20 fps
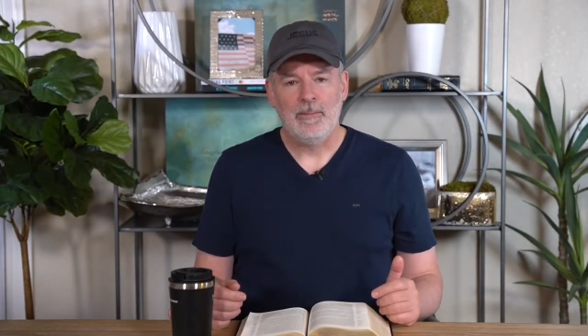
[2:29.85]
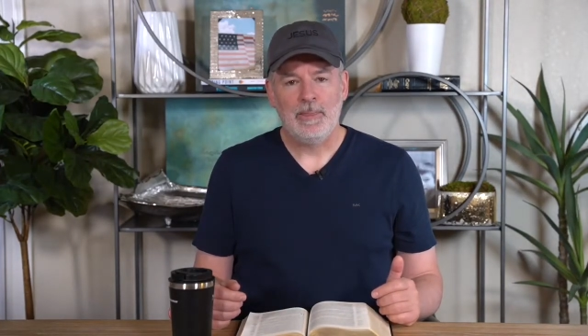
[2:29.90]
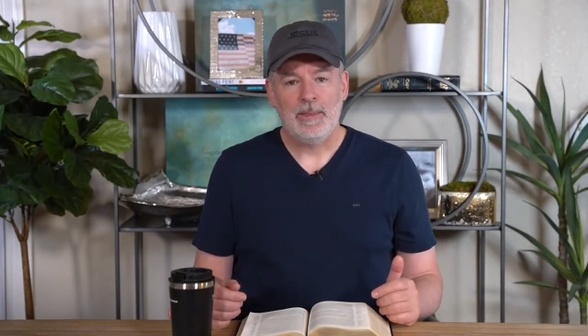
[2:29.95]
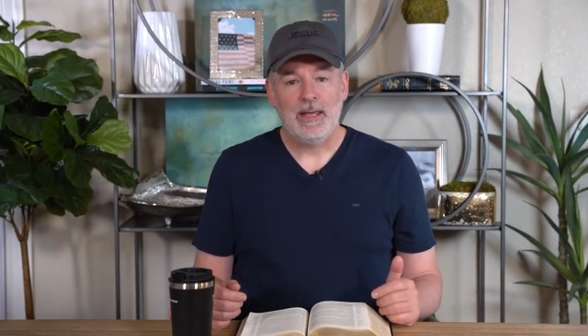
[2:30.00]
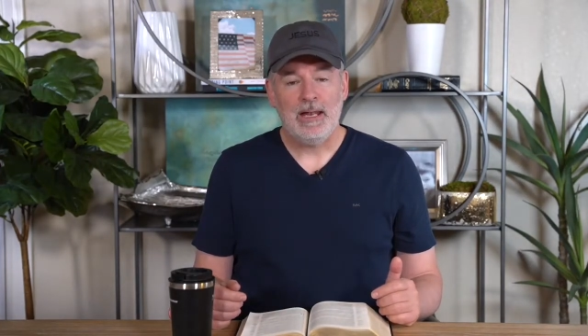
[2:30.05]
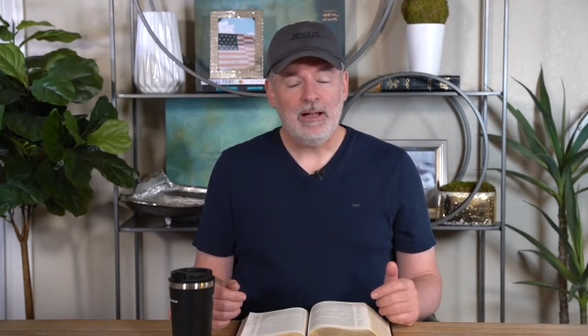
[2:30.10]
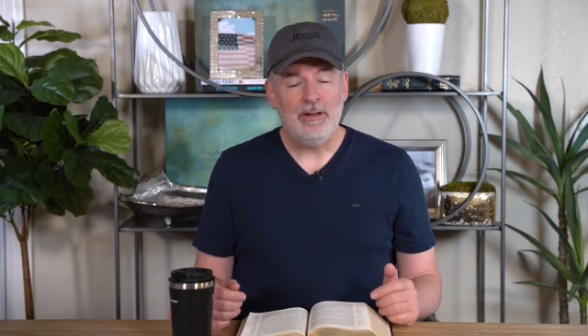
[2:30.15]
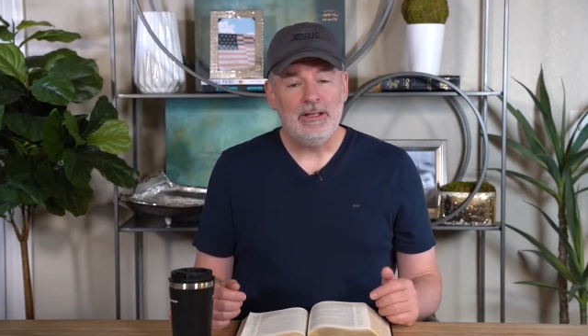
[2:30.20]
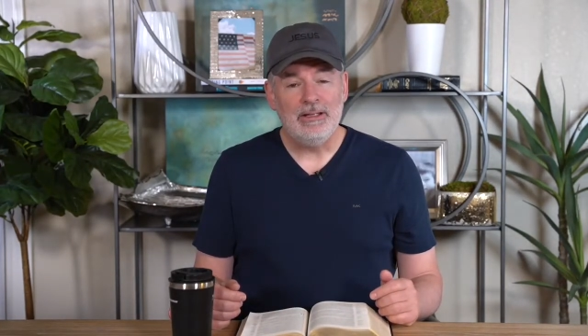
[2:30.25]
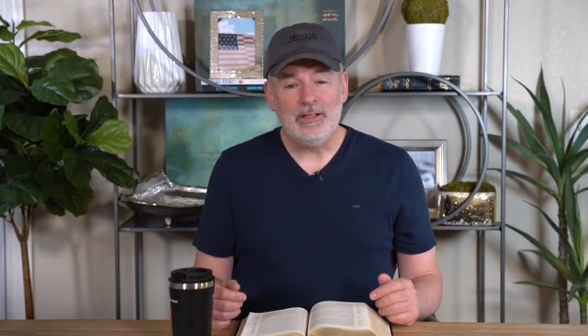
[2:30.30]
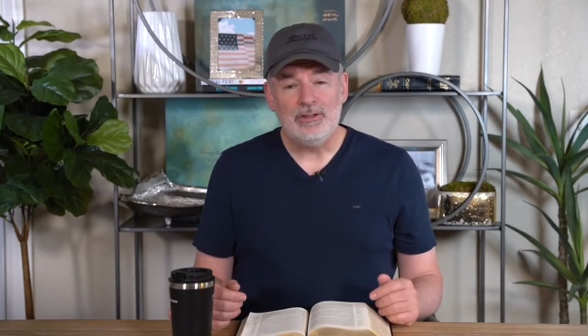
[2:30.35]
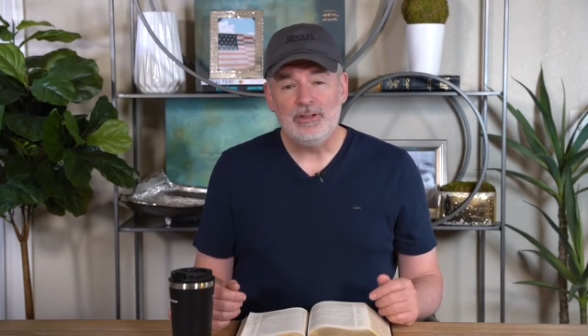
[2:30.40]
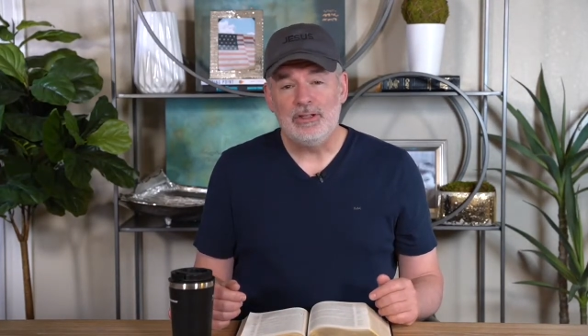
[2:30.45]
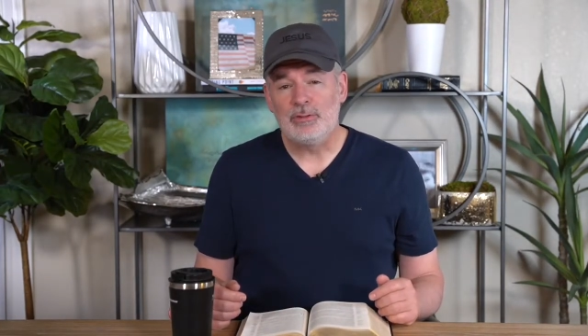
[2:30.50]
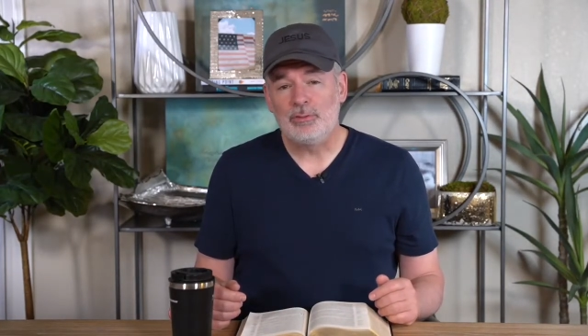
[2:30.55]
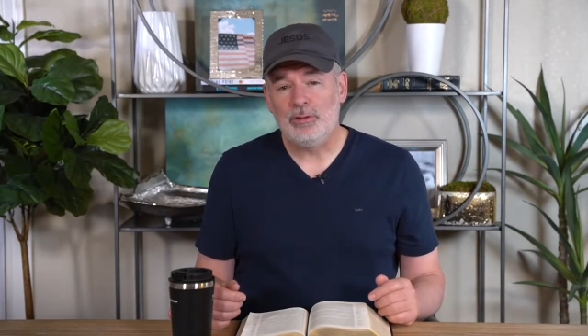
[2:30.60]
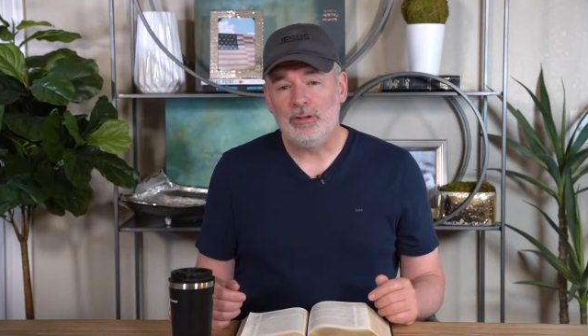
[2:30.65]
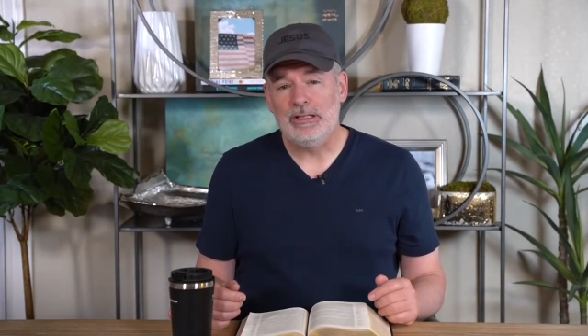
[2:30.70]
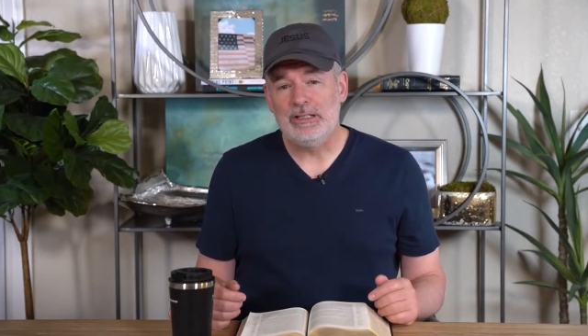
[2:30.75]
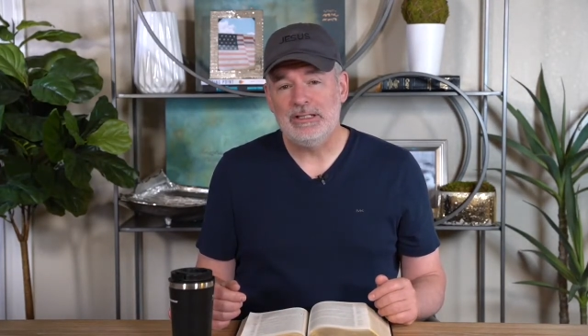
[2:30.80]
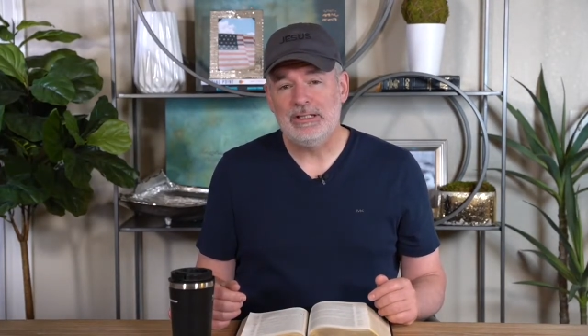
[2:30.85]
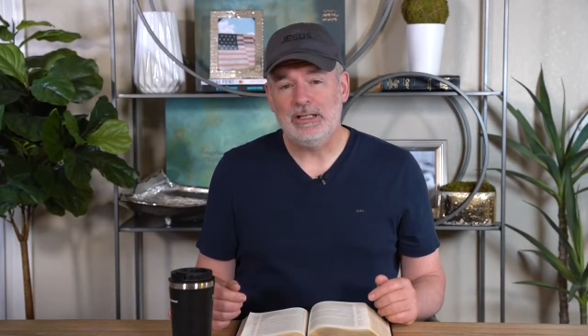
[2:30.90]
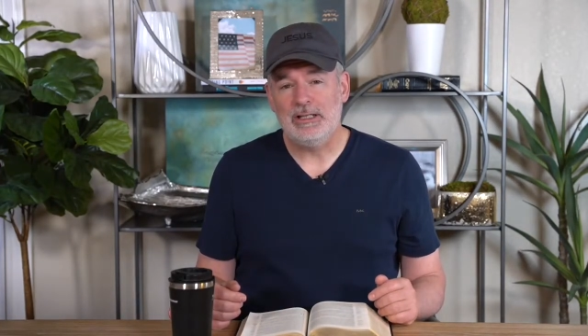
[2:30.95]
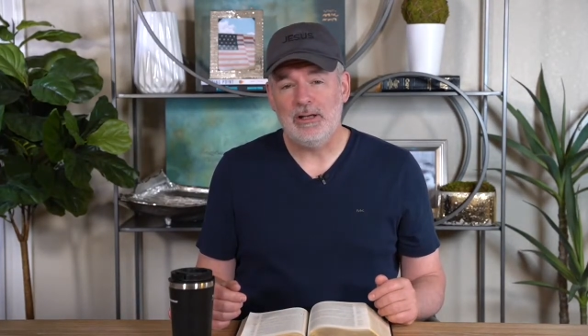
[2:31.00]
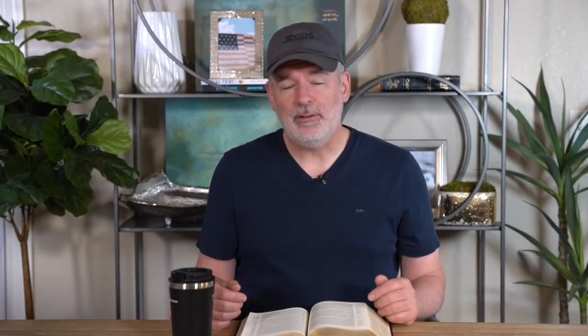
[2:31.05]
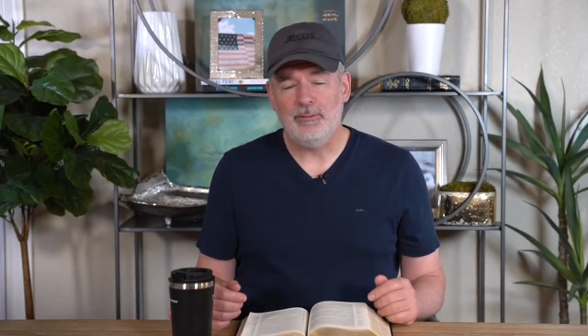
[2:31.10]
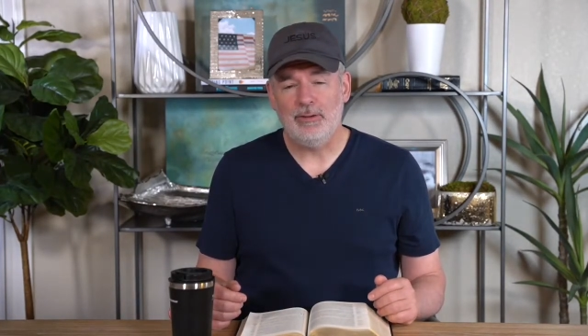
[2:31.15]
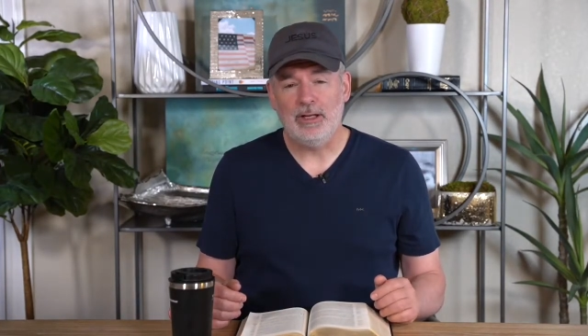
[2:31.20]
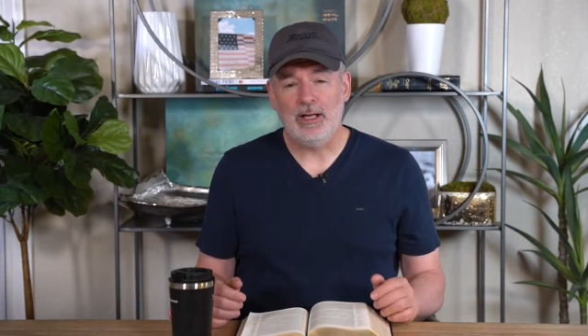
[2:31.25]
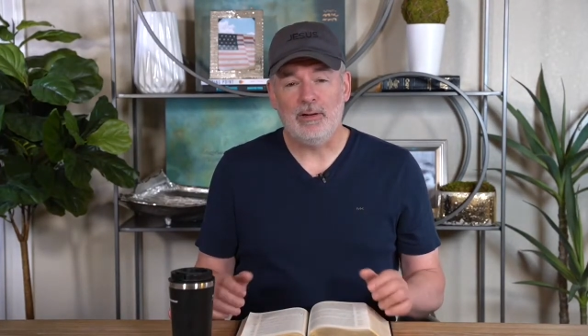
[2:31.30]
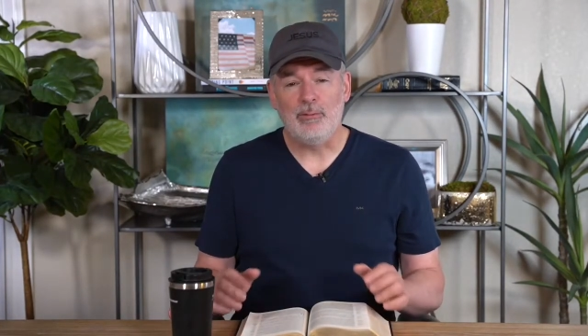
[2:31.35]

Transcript: And I think this is really significant.